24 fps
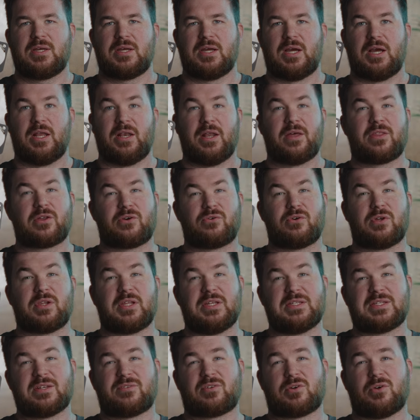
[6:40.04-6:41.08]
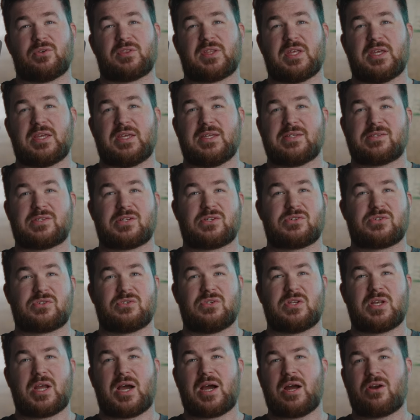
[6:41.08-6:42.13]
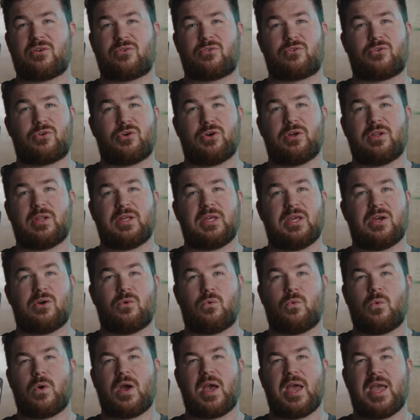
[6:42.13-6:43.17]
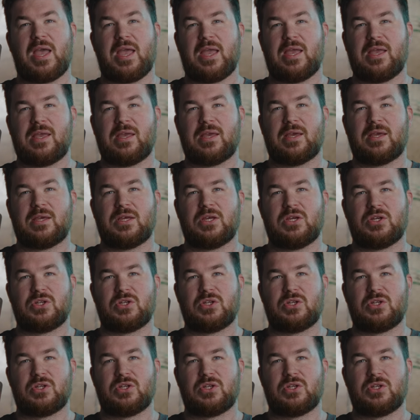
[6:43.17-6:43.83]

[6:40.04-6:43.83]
Another really difficult thing is there's not really a way